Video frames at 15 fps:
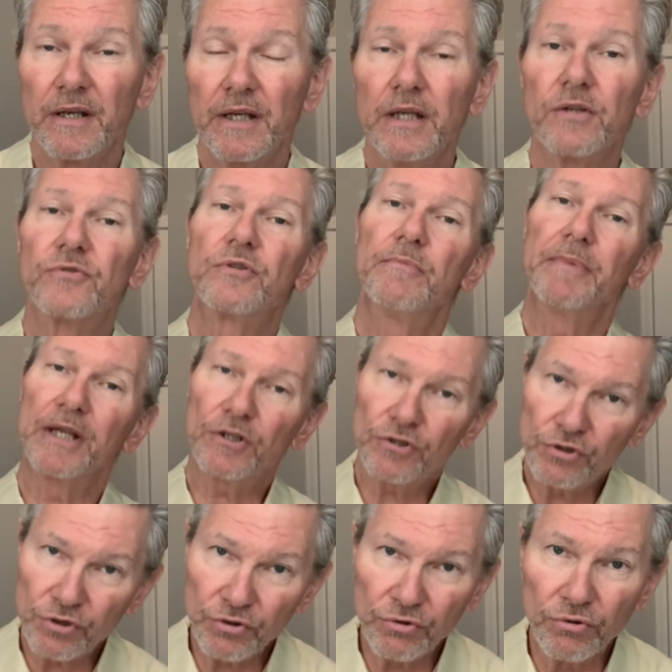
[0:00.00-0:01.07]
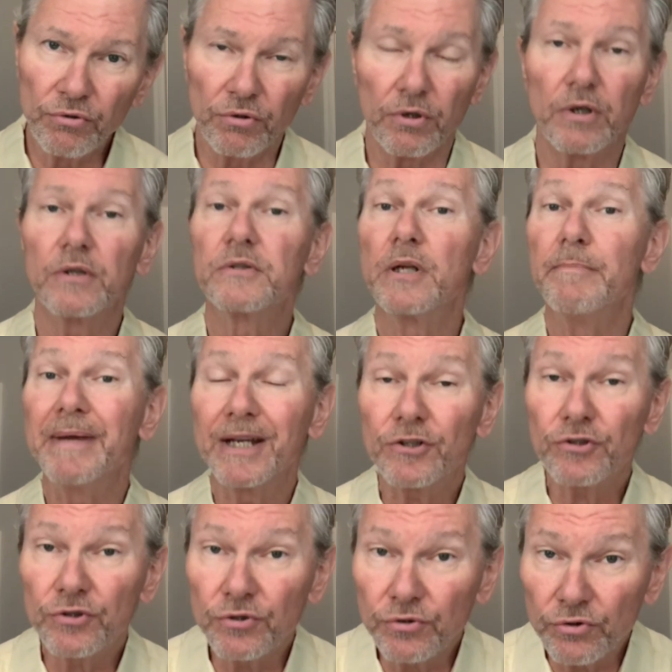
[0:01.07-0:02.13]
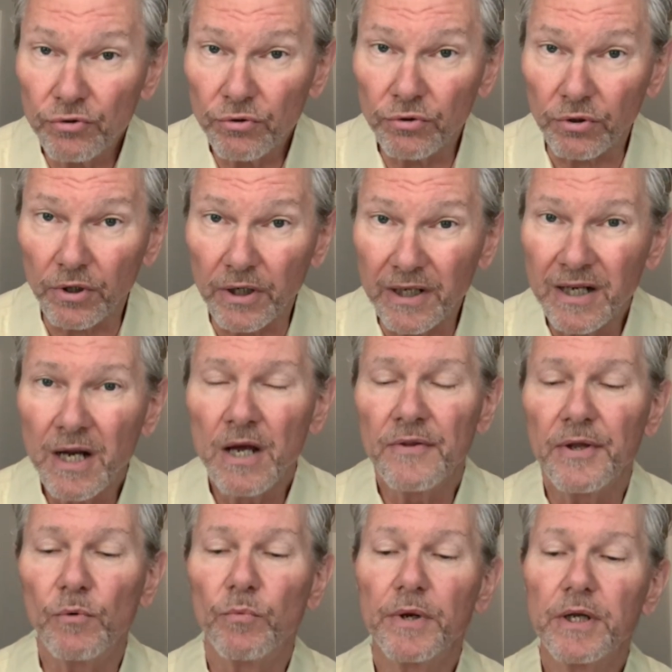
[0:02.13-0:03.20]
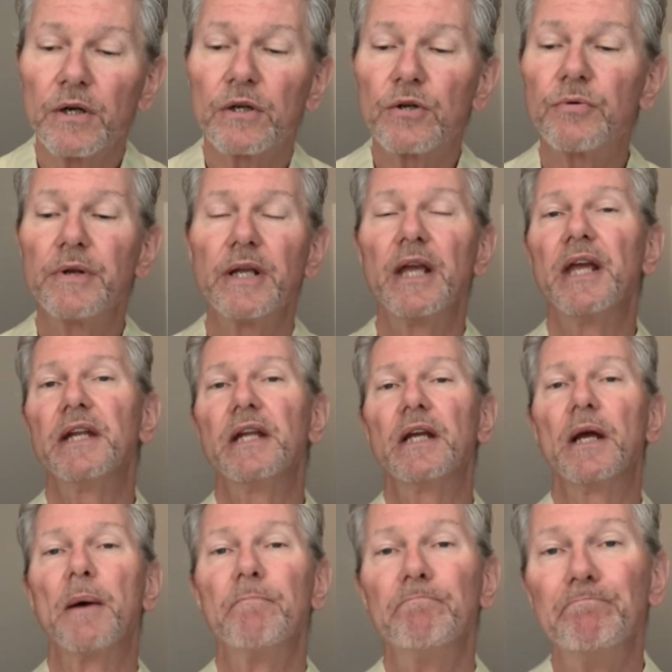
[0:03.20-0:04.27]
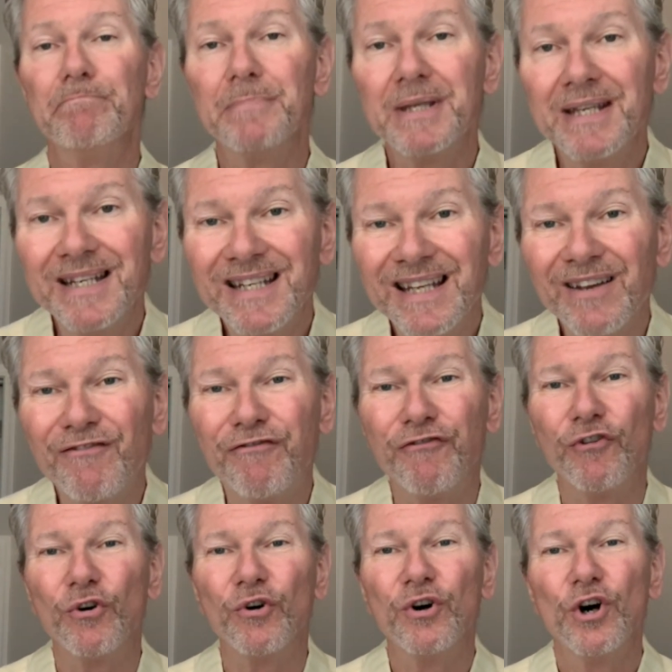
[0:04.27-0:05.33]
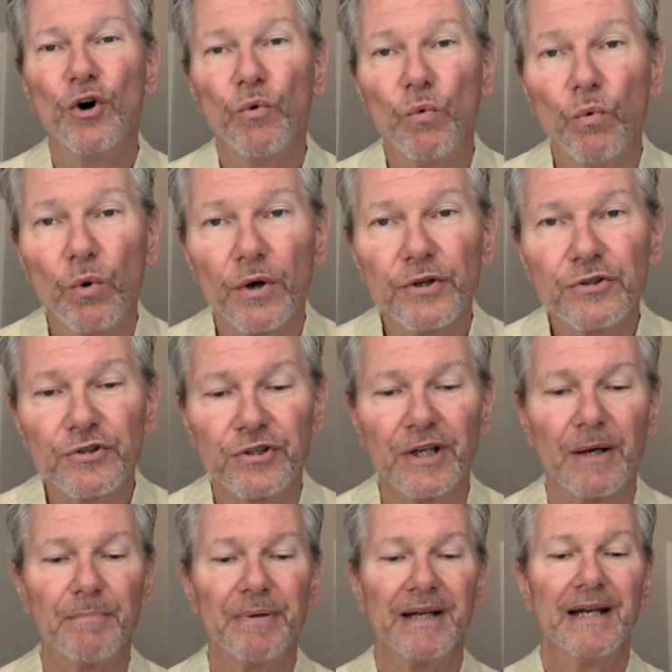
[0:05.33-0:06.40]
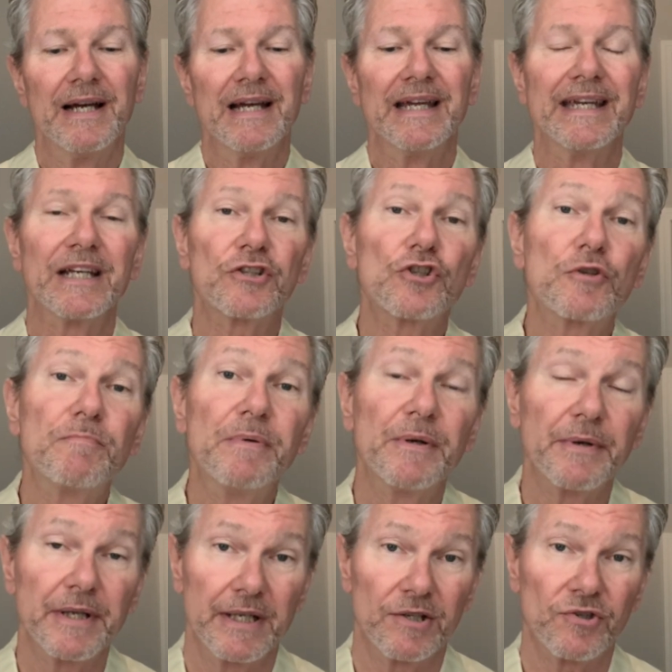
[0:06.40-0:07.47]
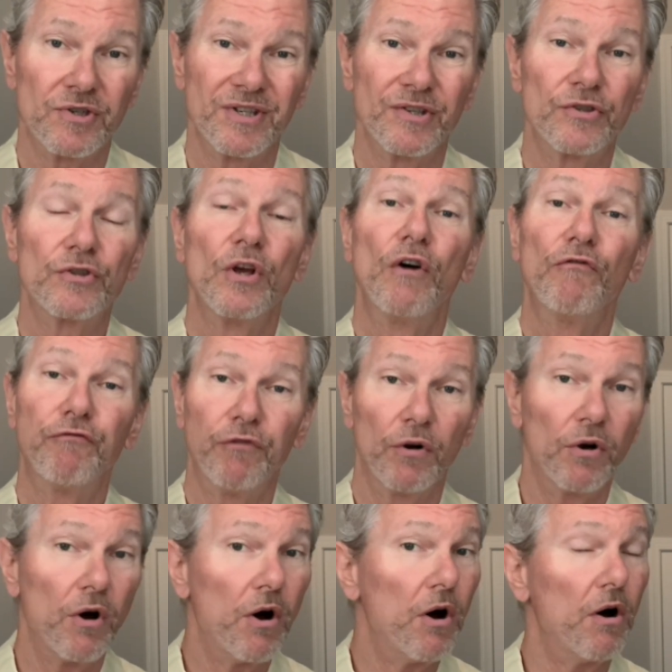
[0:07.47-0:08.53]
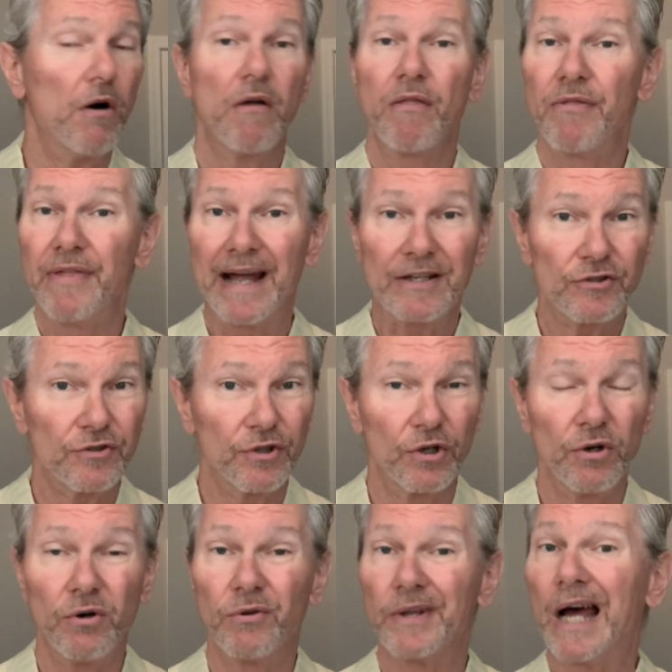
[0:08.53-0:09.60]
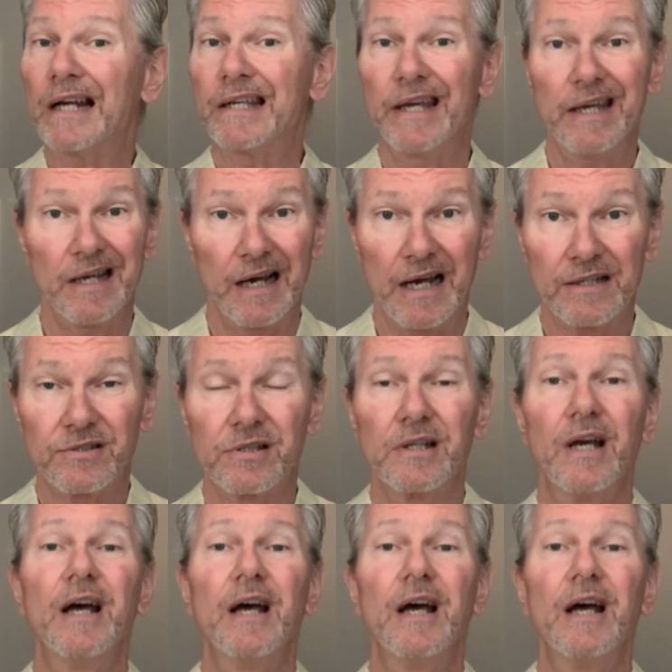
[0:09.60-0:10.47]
is to make sure that we are creating meaningful worship experiences for all. That's the goal, not chaos,